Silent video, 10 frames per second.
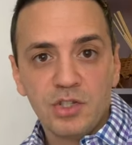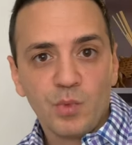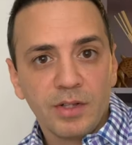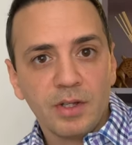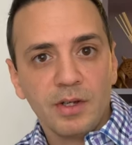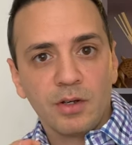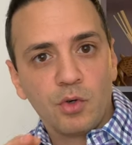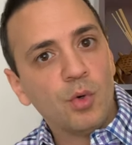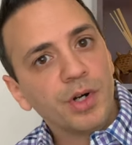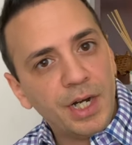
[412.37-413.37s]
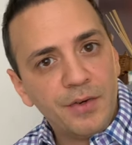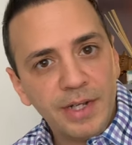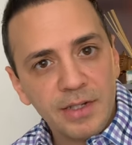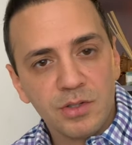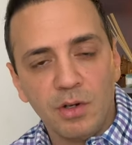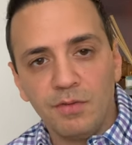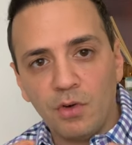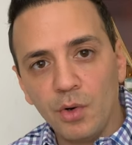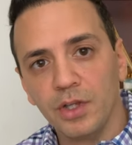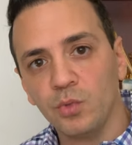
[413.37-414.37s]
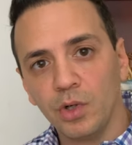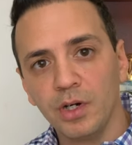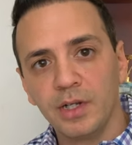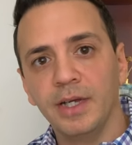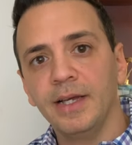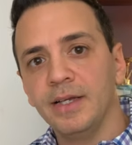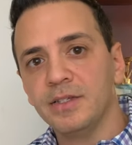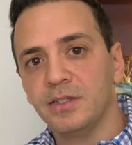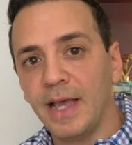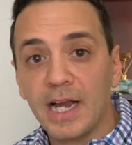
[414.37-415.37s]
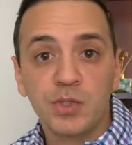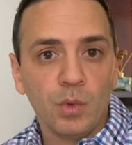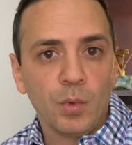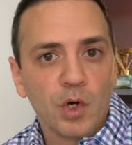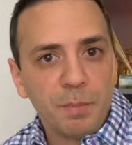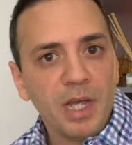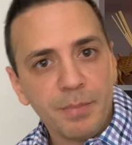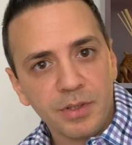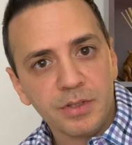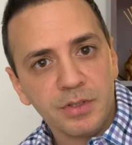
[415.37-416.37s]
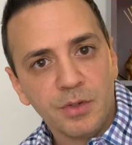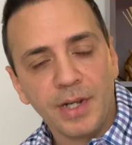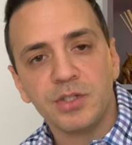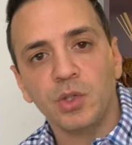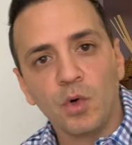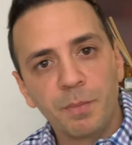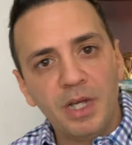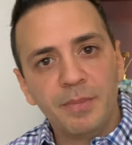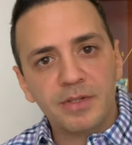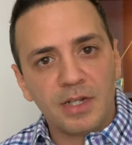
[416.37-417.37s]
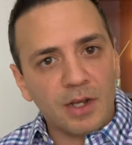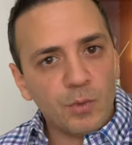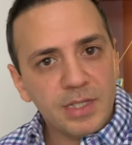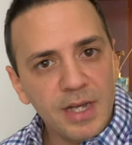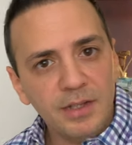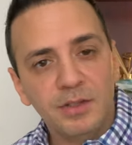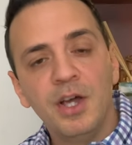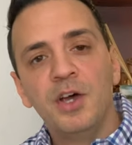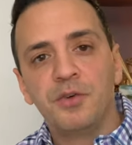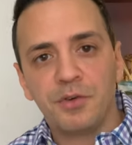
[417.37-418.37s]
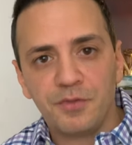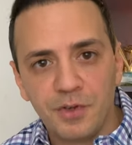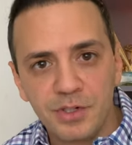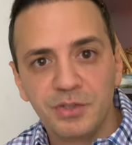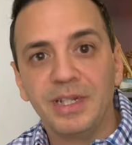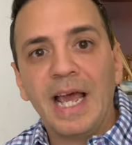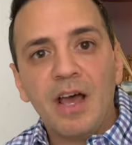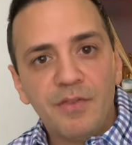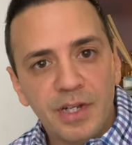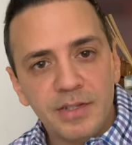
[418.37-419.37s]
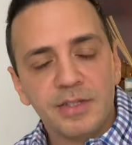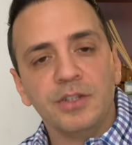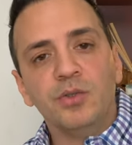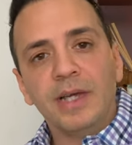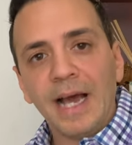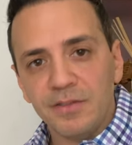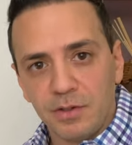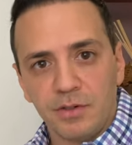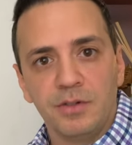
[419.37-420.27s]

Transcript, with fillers: is one of the core areas of audit work is the actual work papers, right? So the work papers, like we said, refers to the evidence that you gather,